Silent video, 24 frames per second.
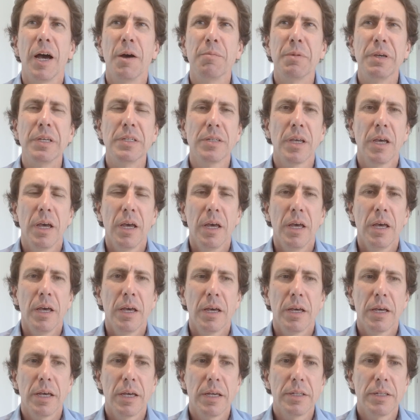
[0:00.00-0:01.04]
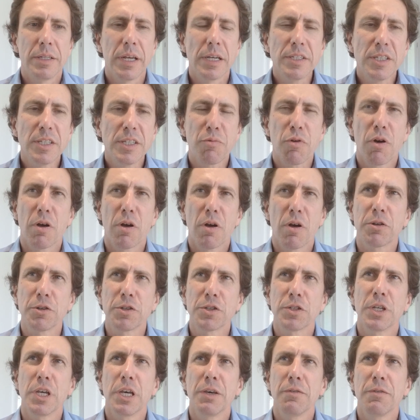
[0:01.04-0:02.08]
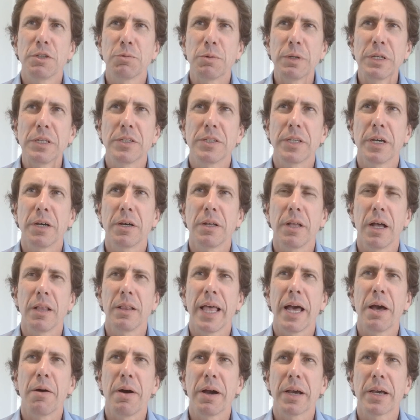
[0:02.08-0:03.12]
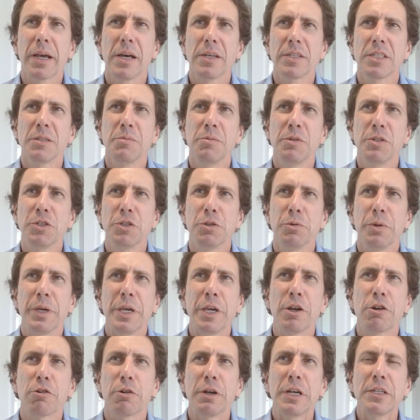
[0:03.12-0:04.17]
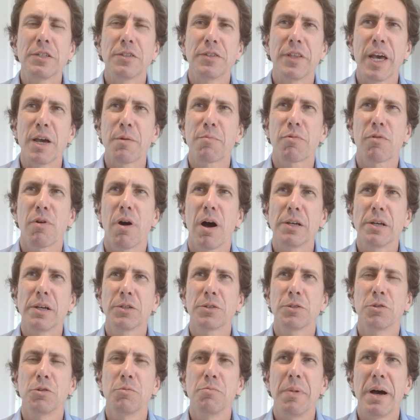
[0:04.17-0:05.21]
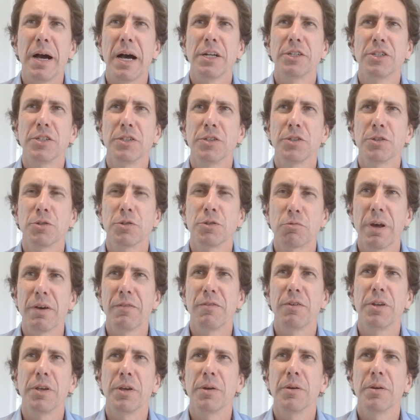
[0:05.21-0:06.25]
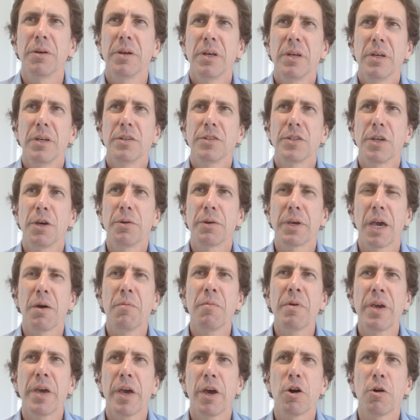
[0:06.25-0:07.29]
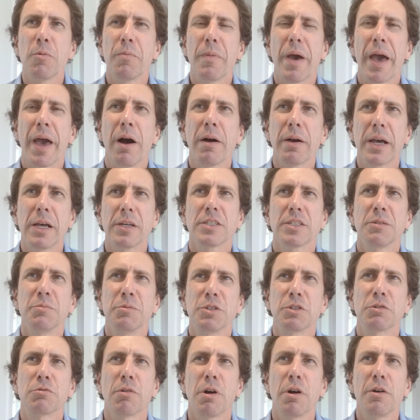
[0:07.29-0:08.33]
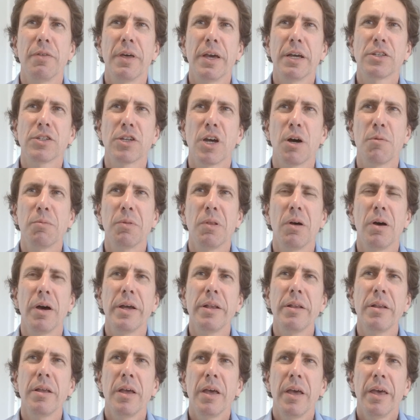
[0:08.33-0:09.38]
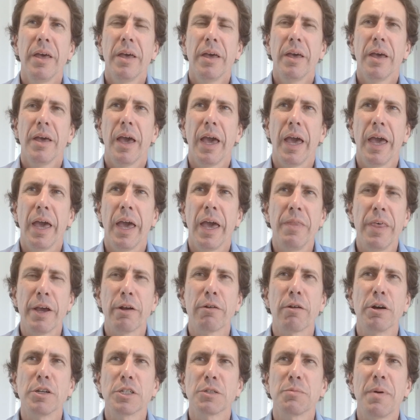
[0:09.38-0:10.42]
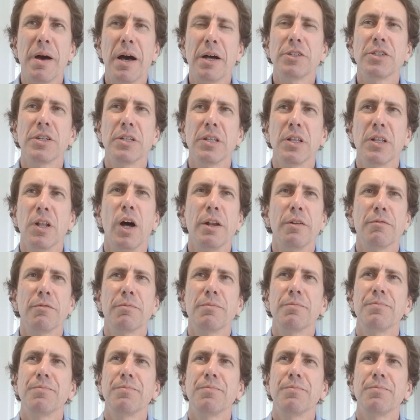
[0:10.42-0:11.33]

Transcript: is does the product or service we sell allow our customers to increase their prices or margins or revenue? So can we help our customers grow their top line and their gross margin line?